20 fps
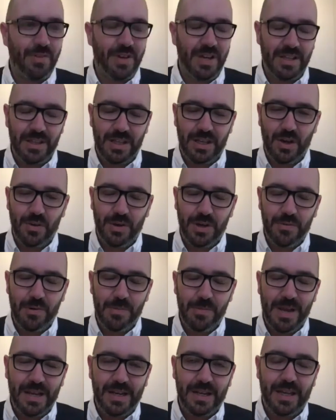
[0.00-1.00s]
it in the only
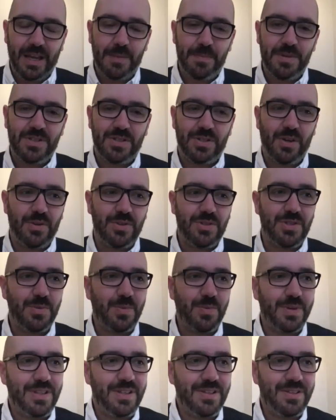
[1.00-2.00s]
remaining episode. So
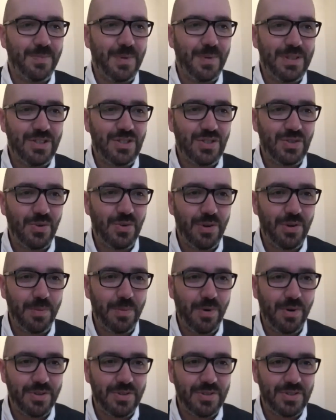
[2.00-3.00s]
when the story
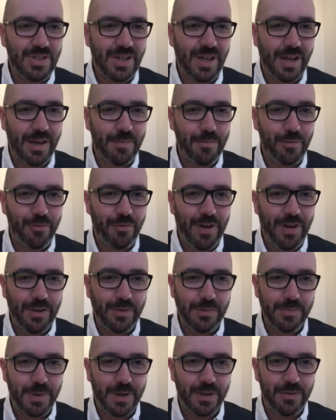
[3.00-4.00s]
was
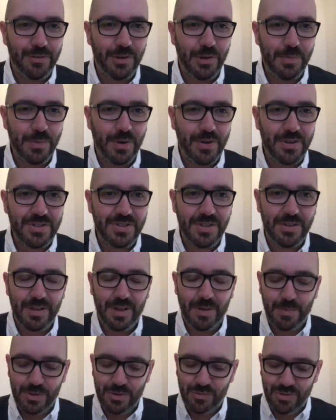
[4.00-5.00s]
found by Phil Morris and
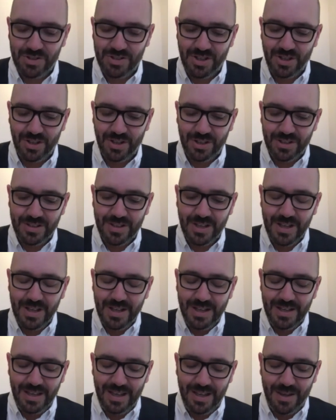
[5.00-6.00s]
was returned,
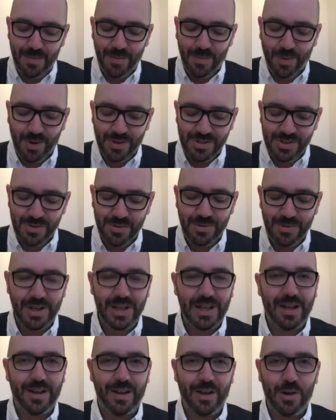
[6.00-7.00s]
it was a
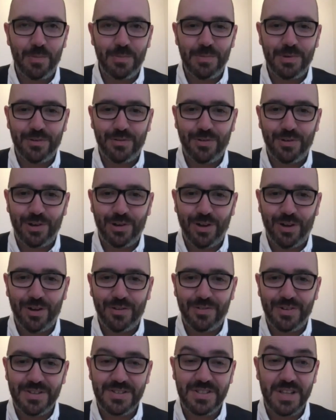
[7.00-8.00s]
real eye-opener for a lot
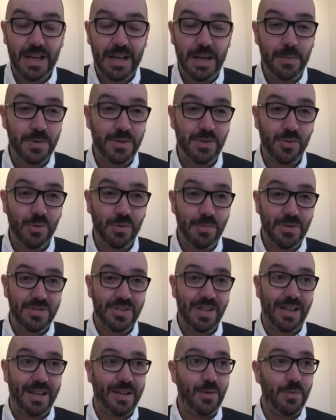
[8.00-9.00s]
of us. And it was
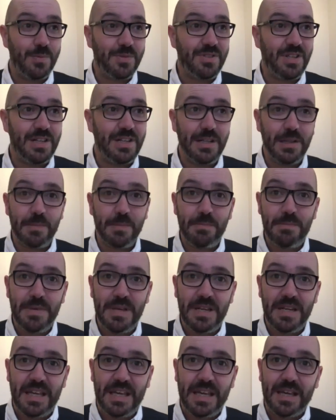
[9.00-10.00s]
almost like a little
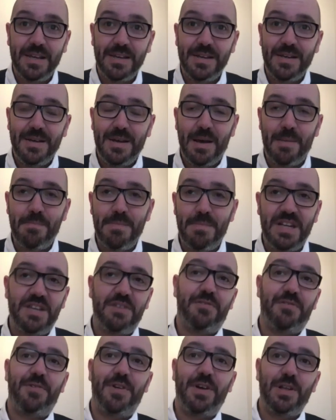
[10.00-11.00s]
mini
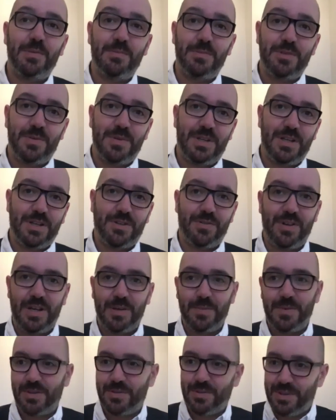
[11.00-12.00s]
film to a degree,
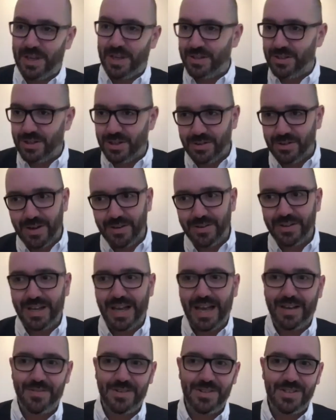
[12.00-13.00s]
with all the underground
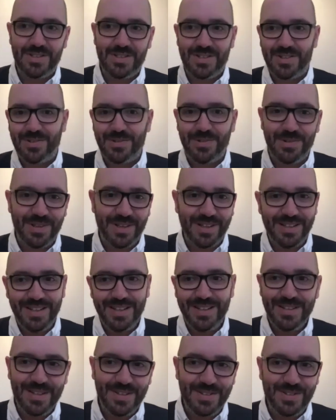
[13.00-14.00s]
caverns and all the
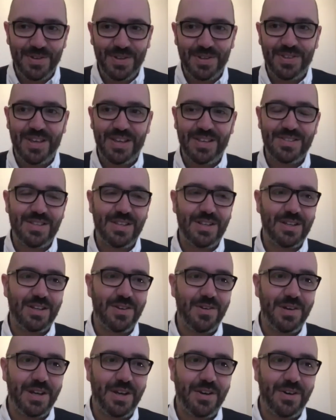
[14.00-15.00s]
sort of things that are
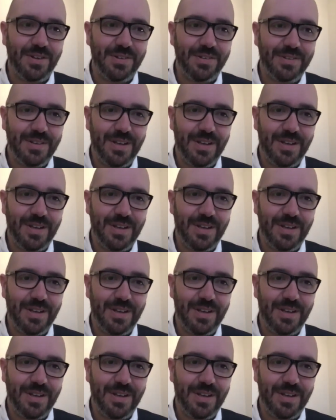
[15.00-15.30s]
going on